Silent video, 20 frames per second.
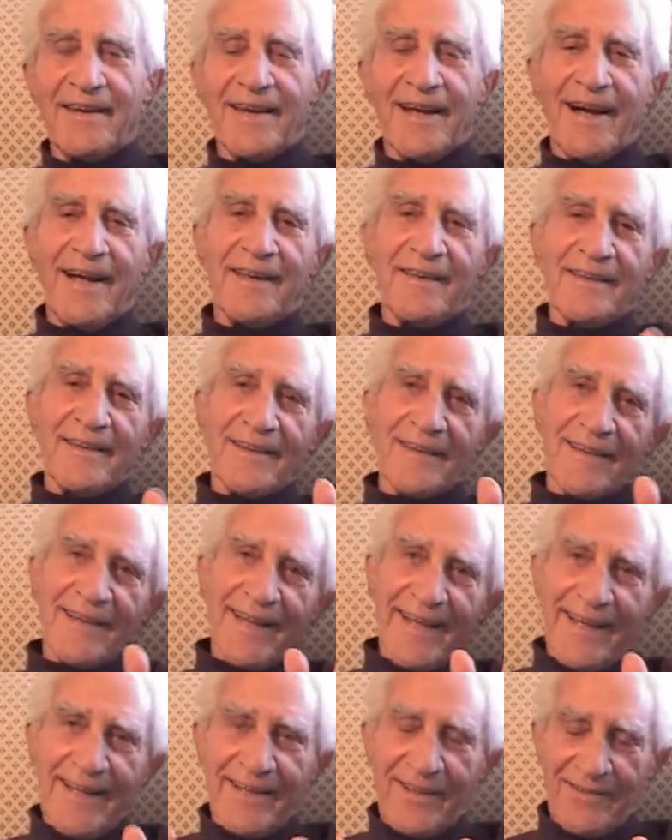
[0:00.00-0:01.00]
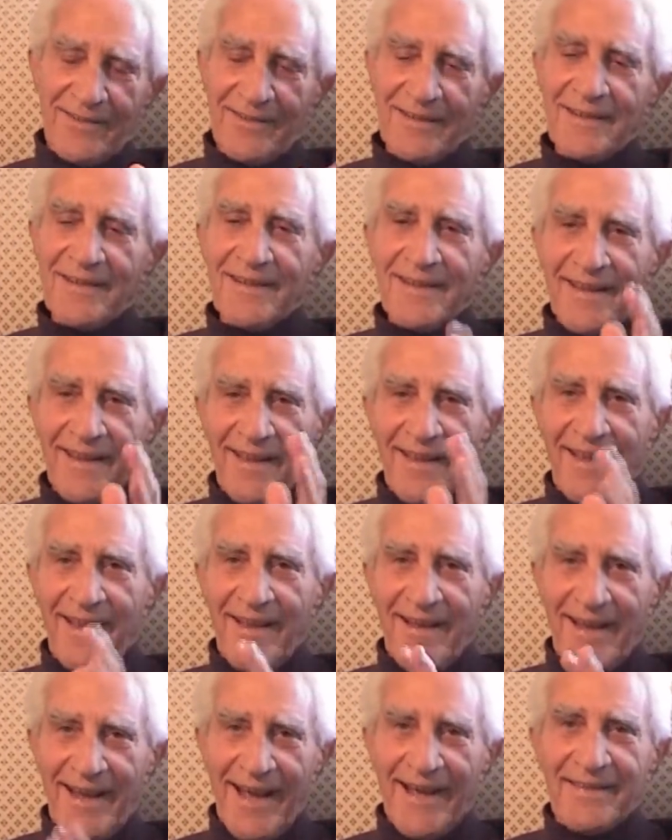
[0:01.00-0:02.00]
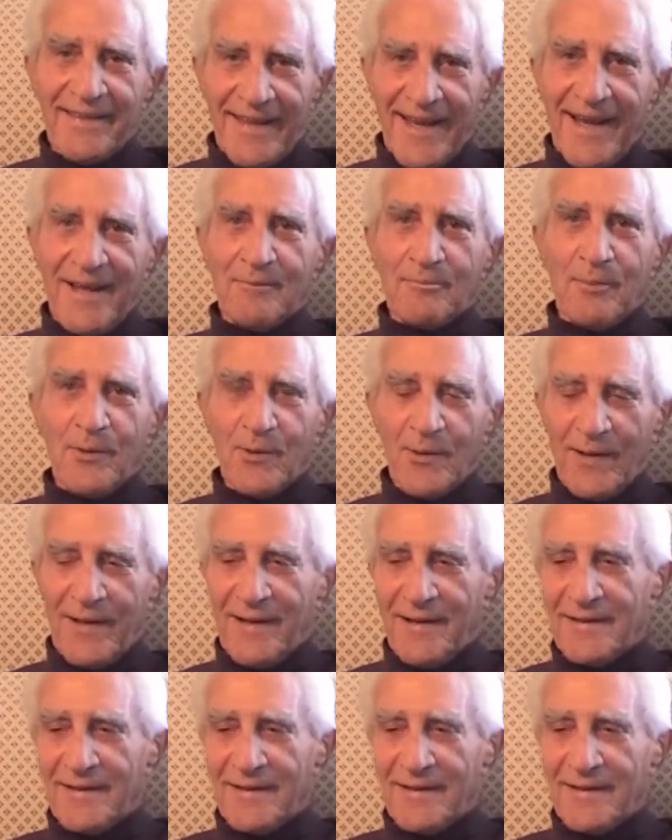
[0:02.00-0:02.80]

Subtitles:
not later, at that point.